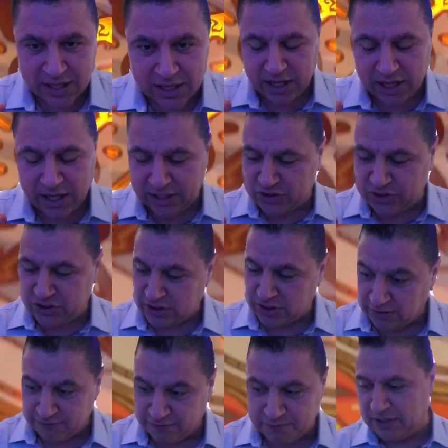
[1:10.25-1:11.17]

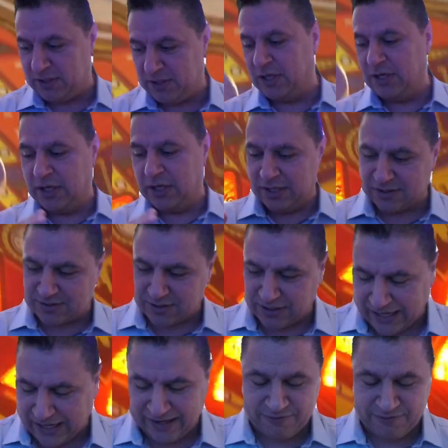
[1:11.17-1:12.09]
achievement in his
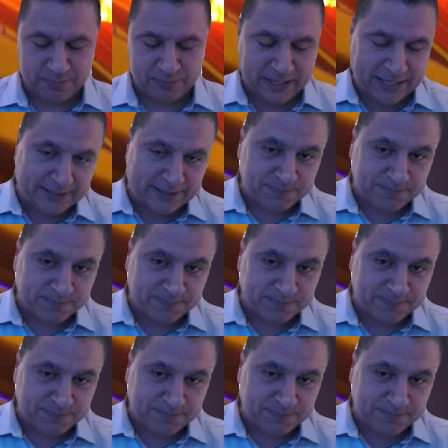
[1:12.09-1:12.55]
life, man.